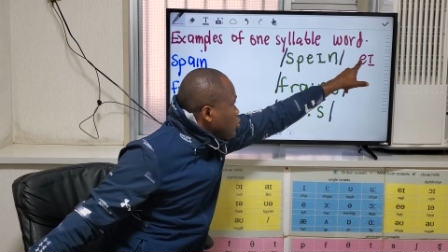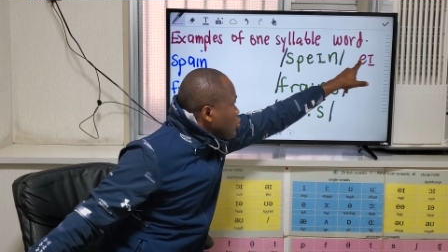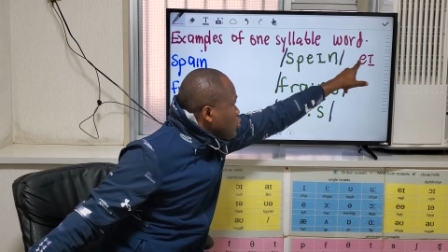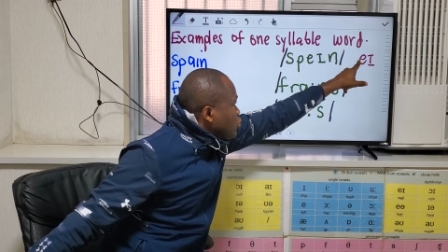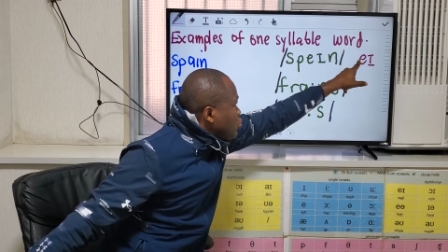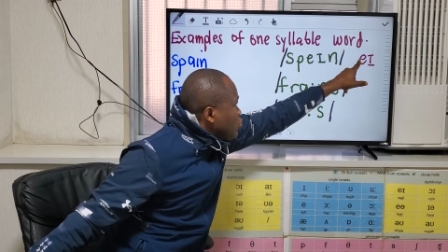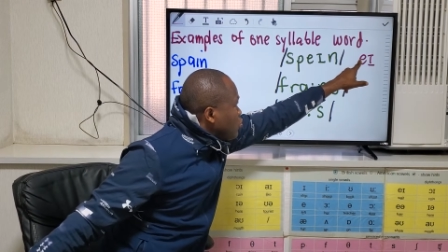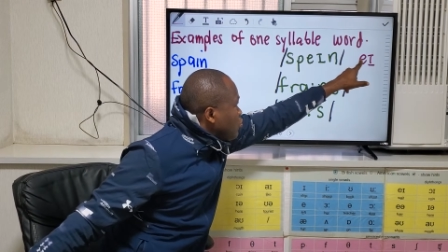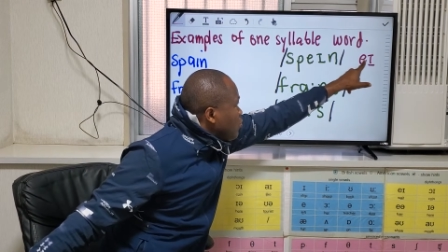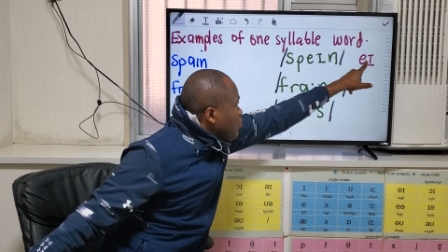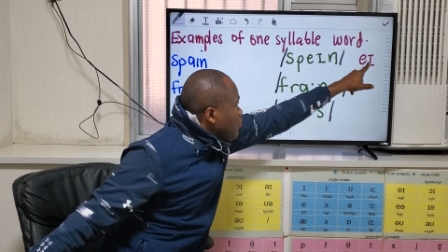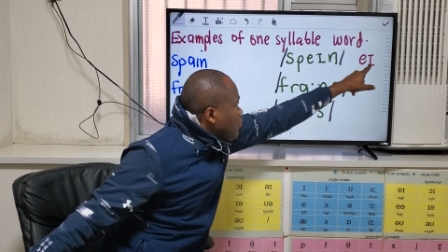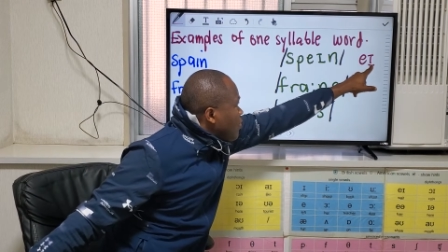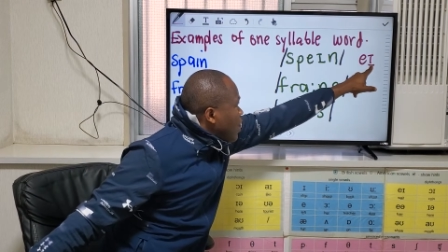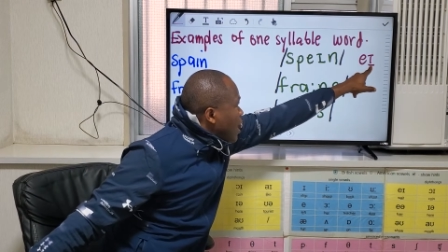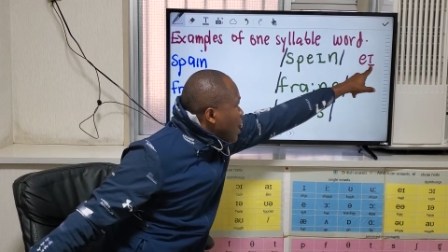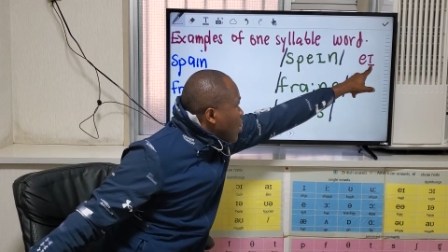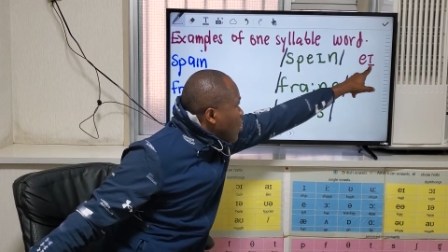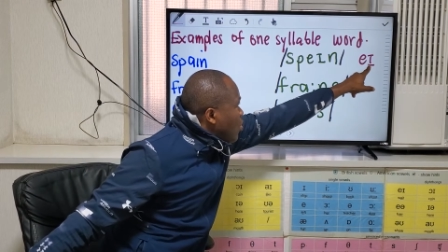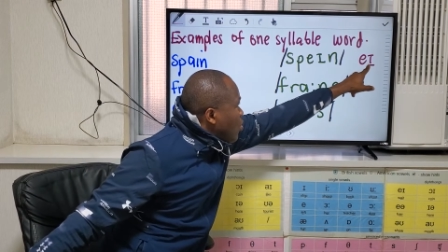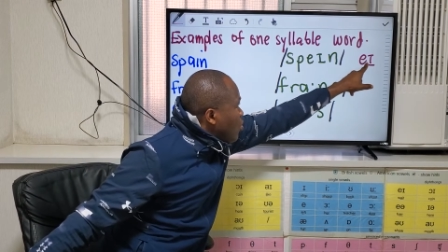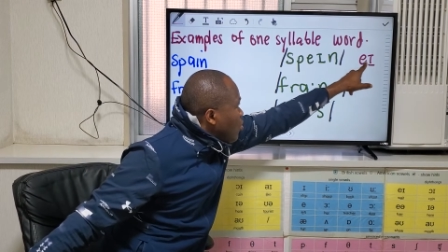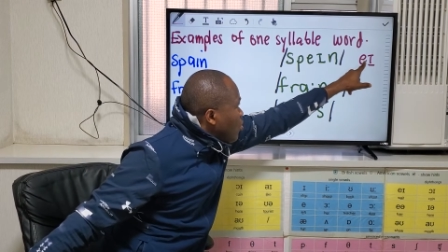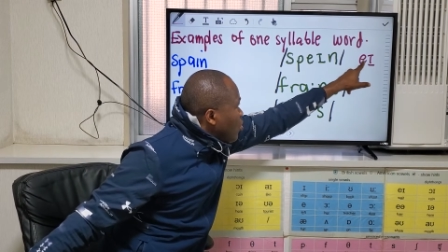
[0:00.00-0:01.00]
Two
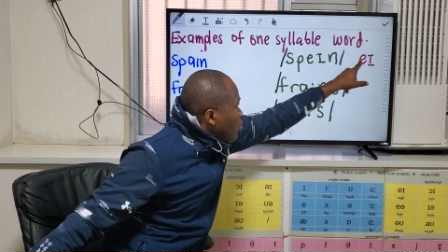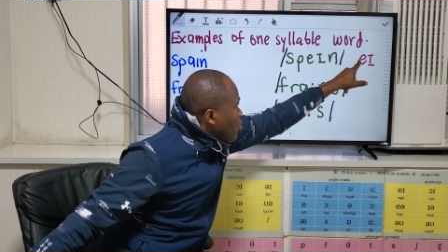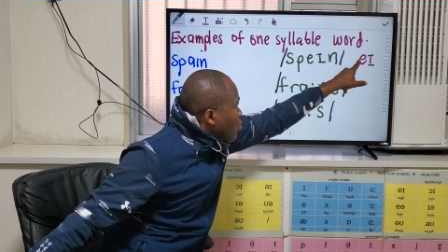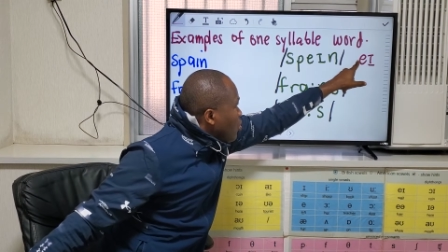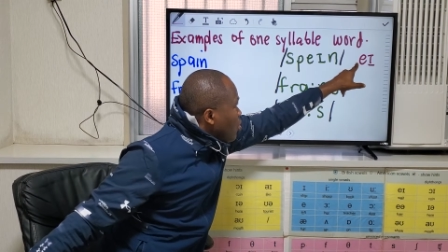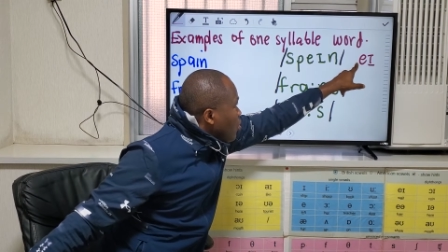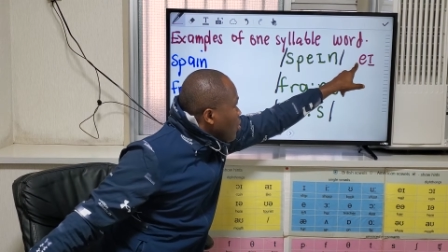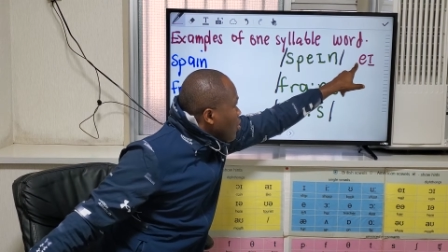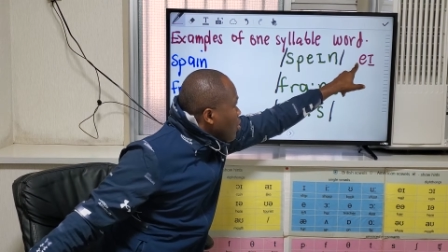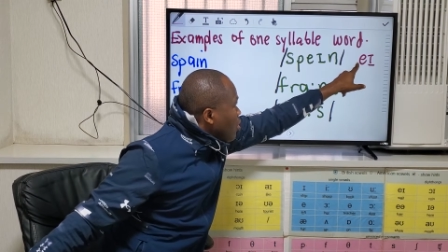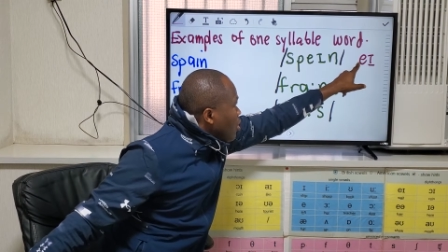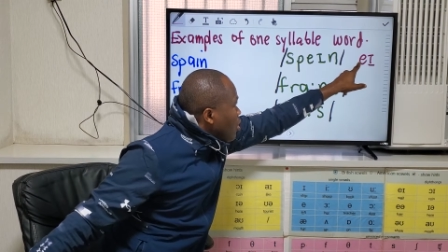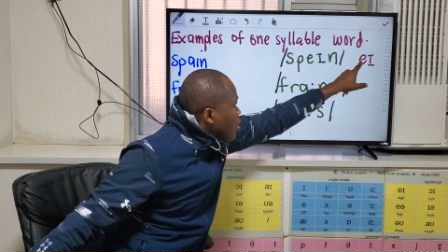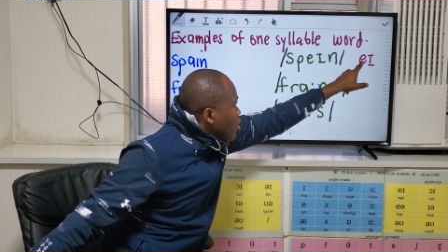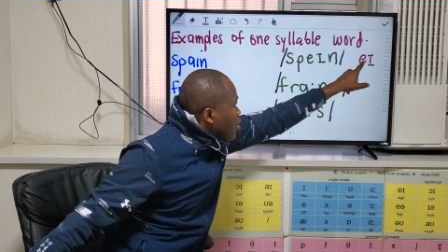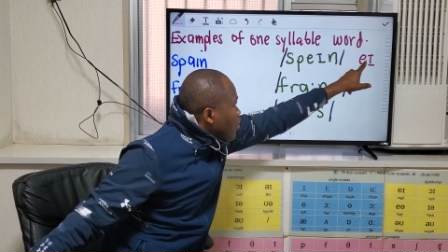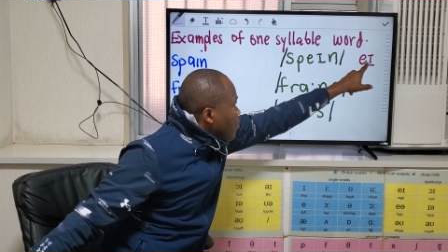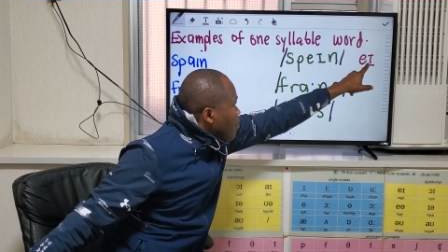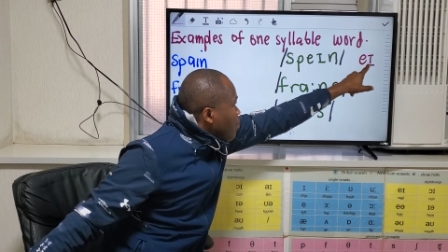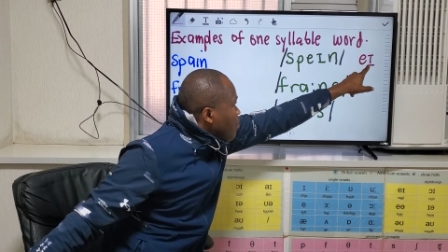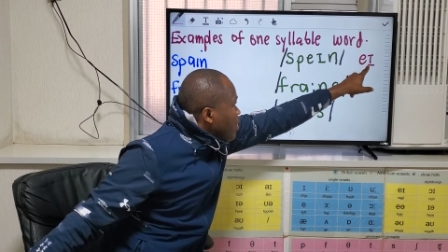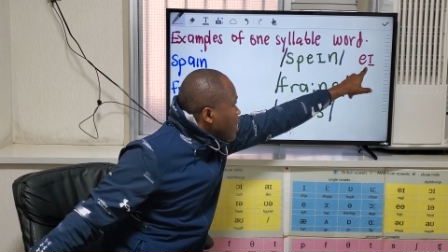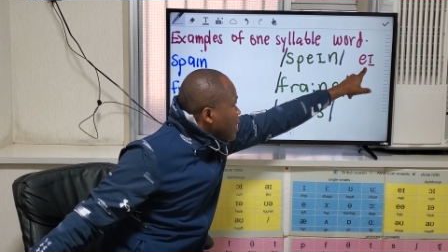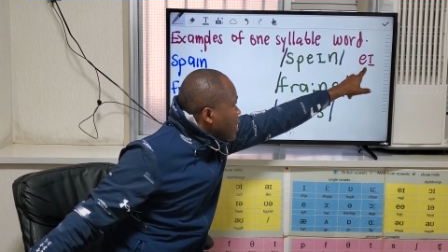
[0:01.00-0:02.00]
vowel
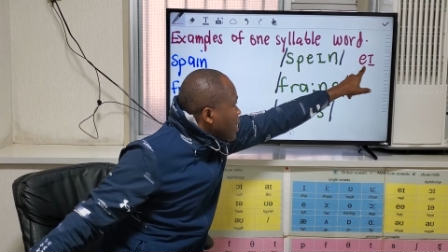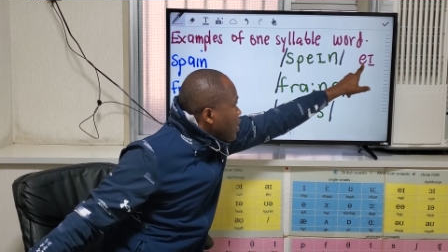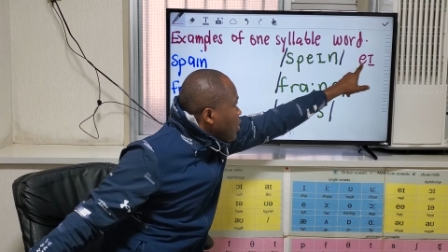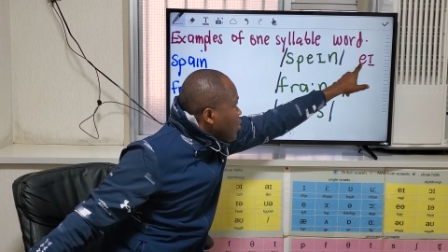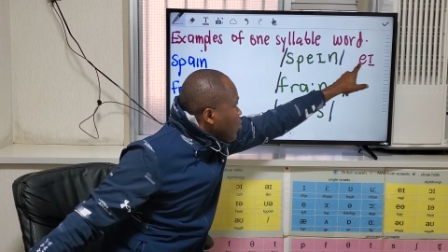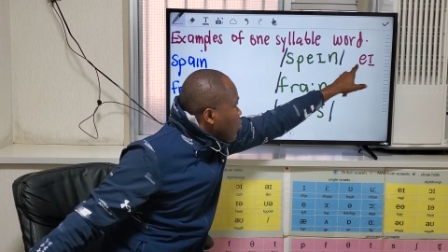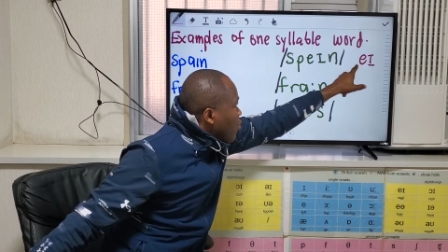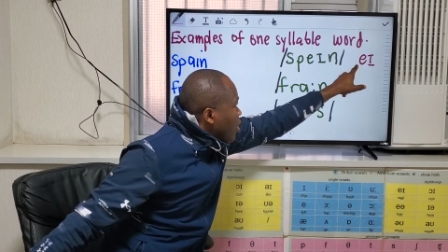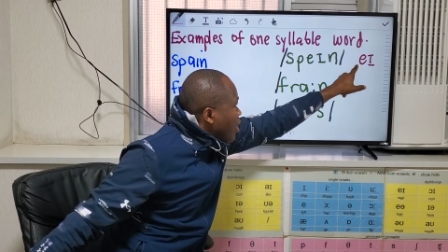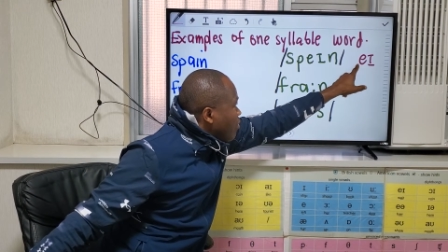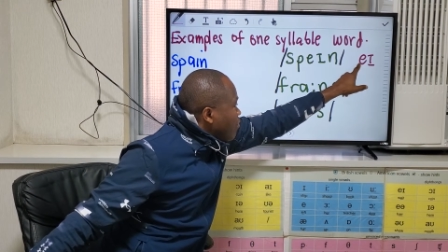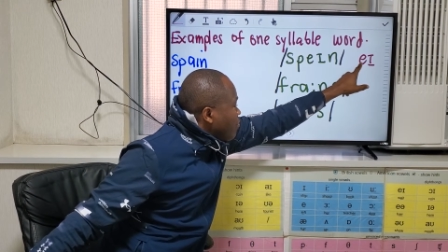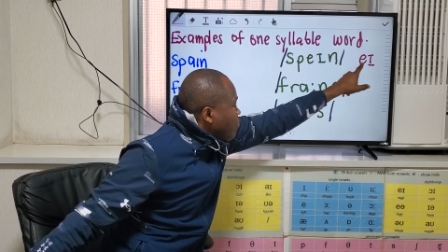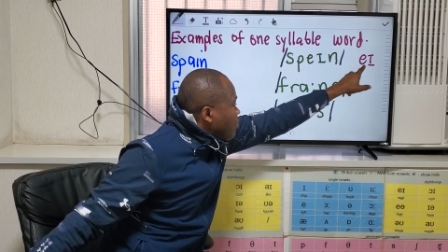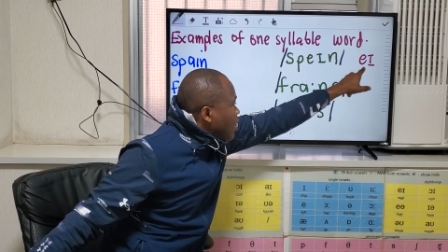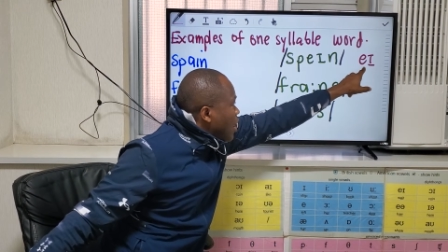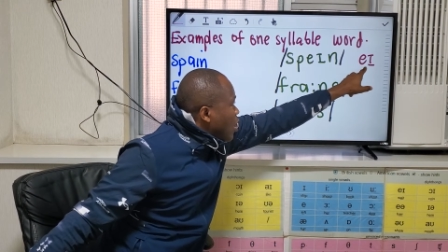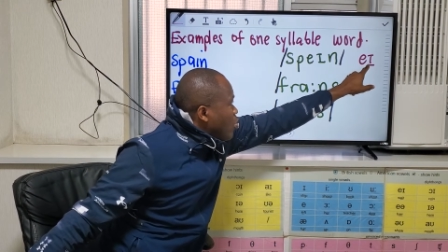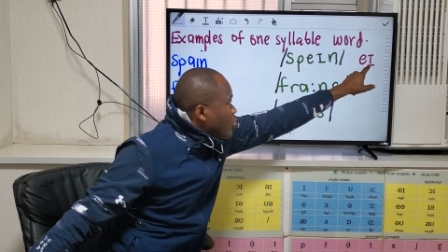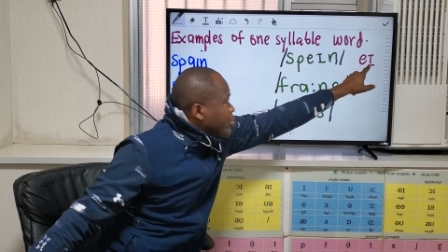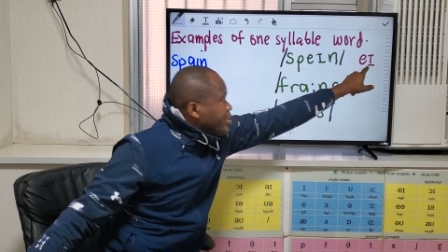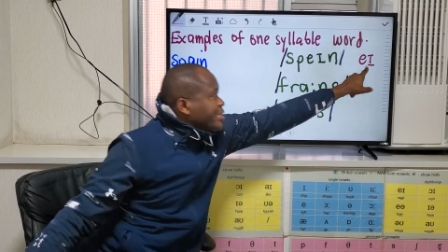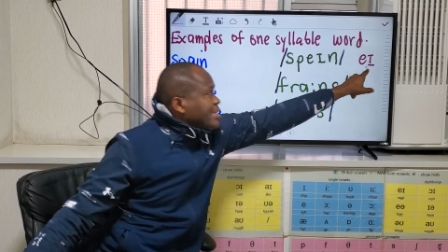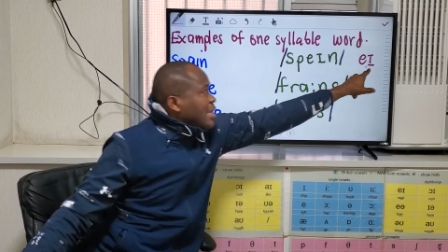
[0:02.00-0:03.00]
making one
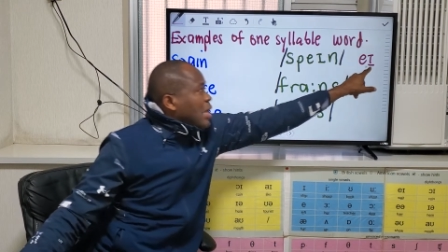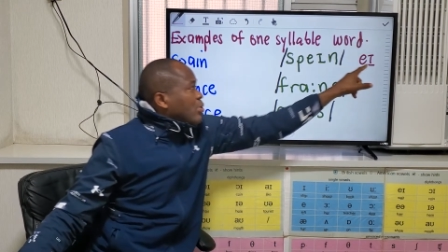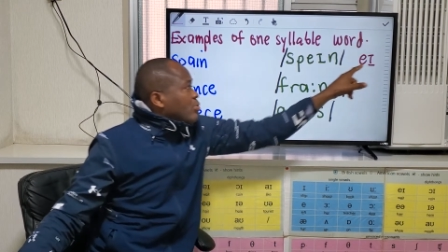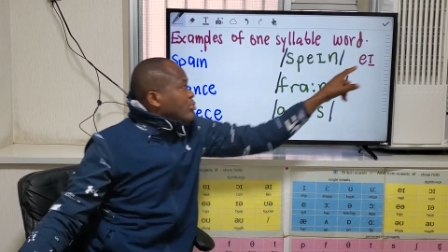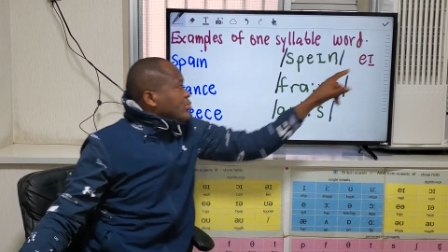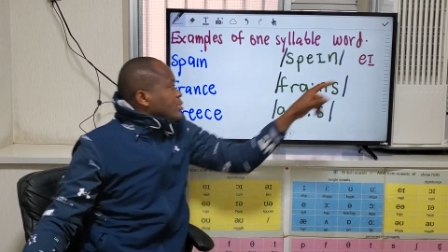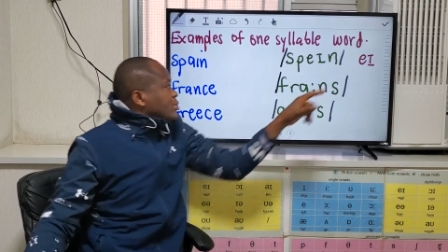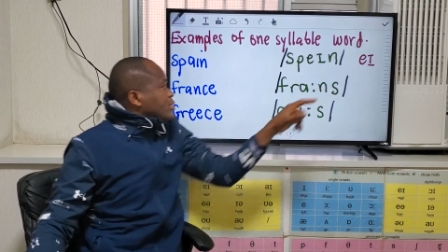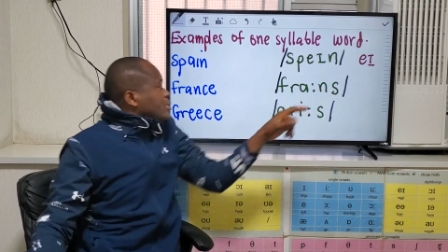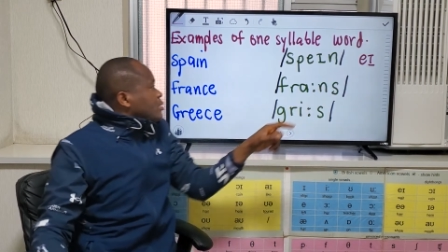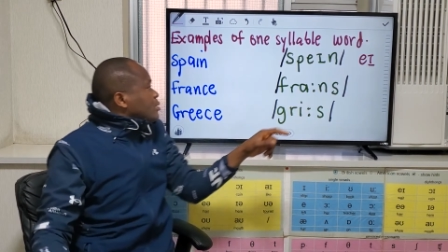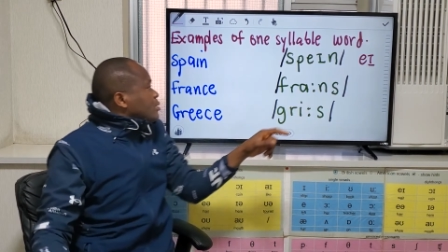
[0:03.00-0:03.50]
vowel sound.